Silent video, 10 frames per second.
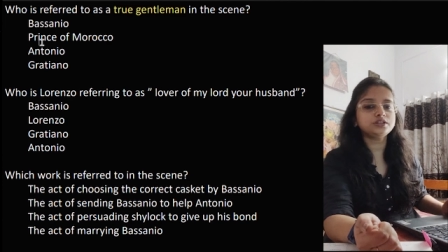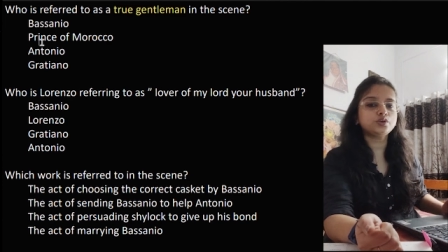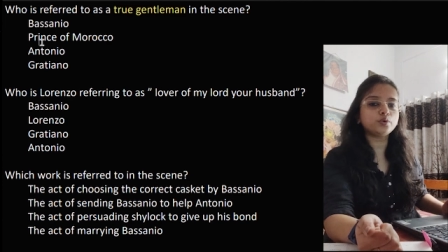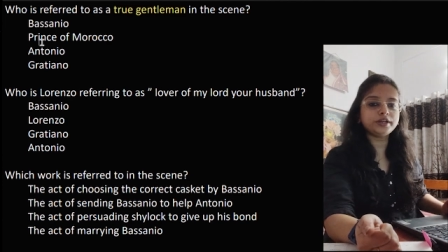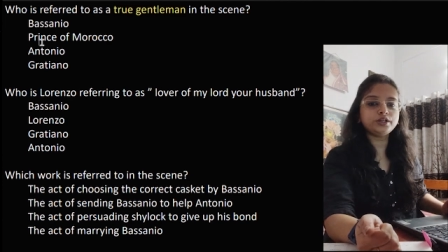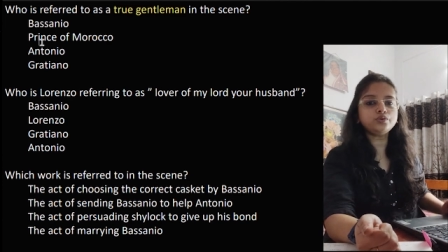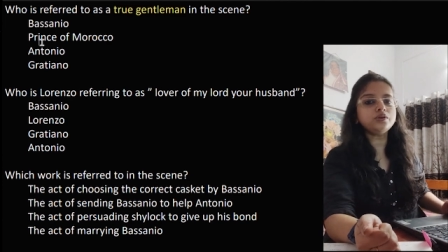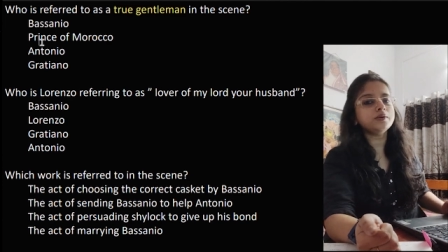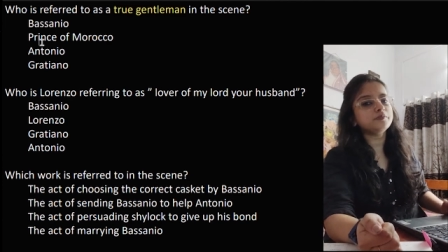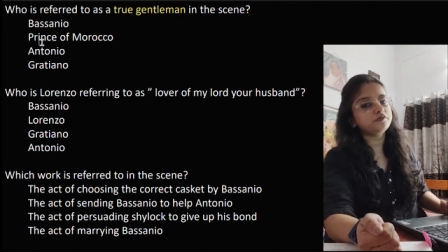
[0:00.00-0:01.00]
is going
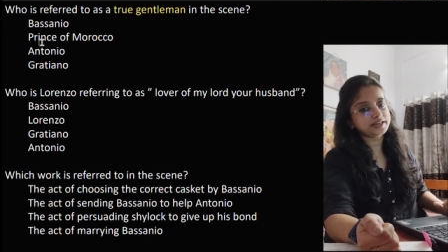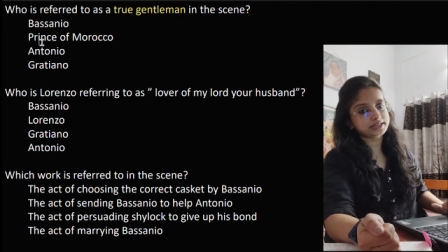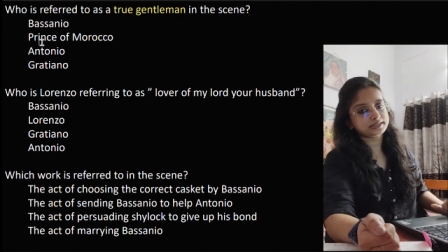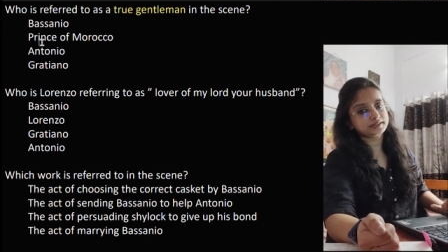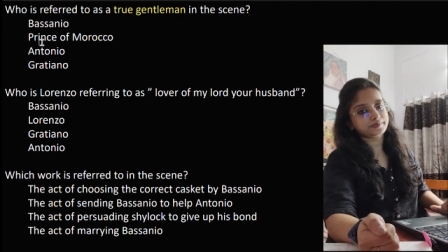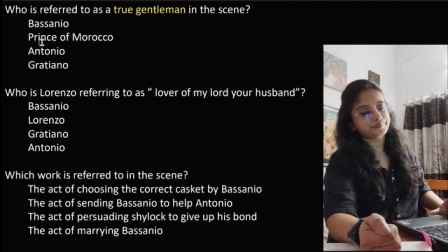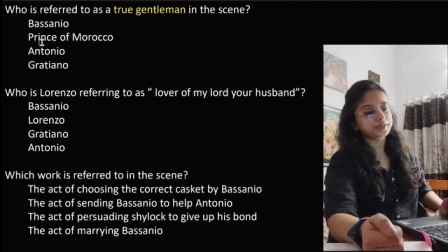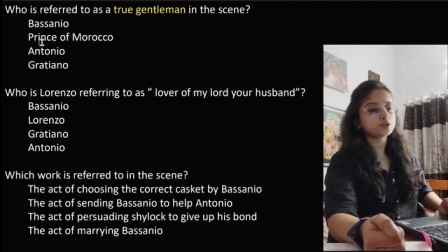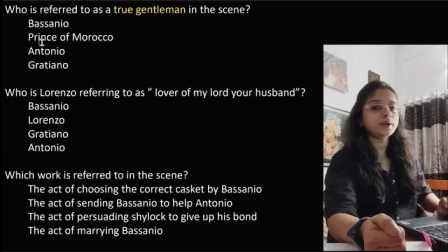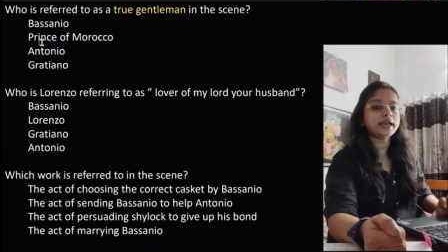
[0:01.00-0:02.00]
to Venice
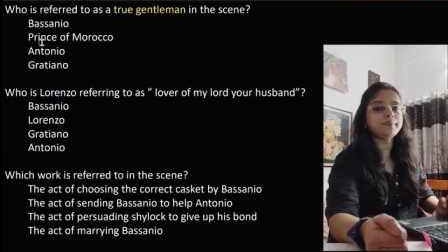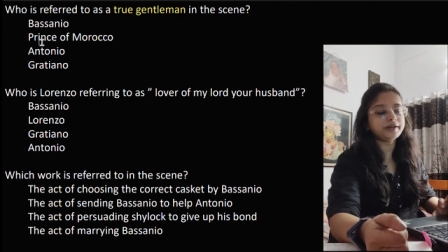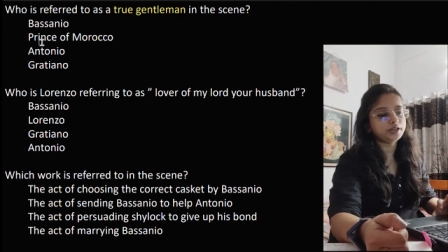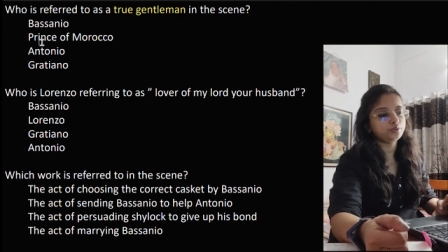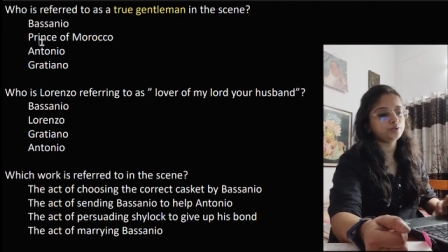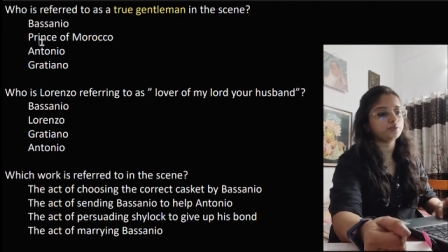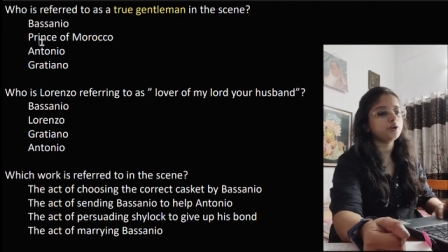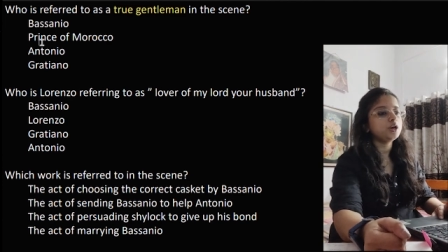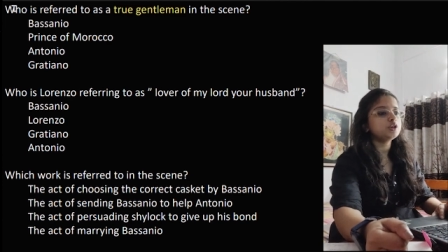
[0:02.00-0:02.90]
to help Antonio.